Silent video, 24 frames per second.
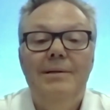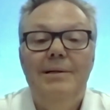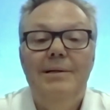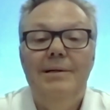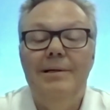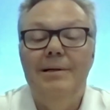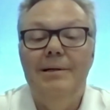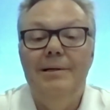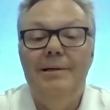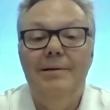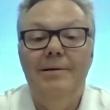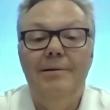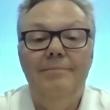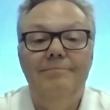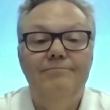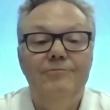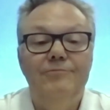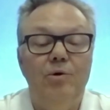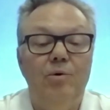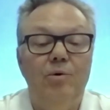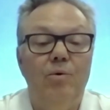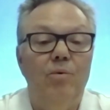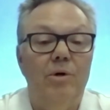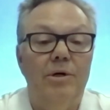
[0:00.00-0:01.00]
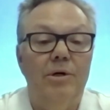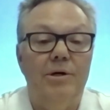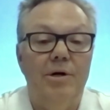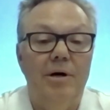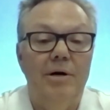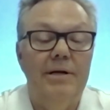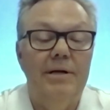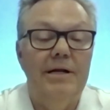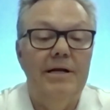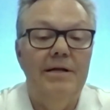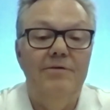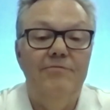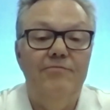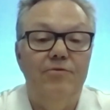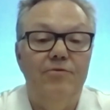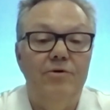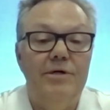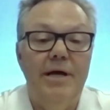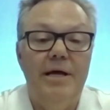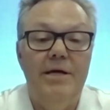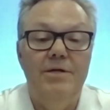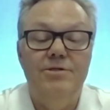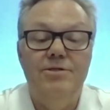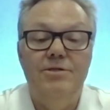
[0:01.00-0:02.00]
um, you know work on any
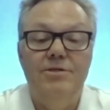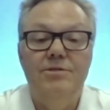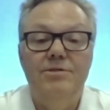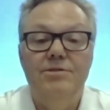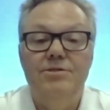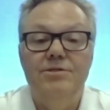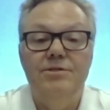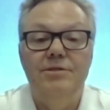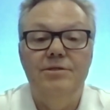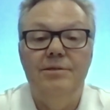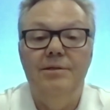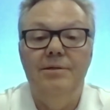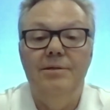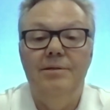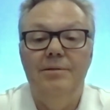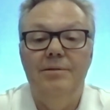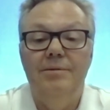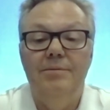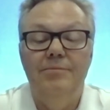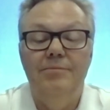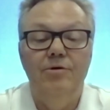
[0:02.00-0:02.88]
free agents uh,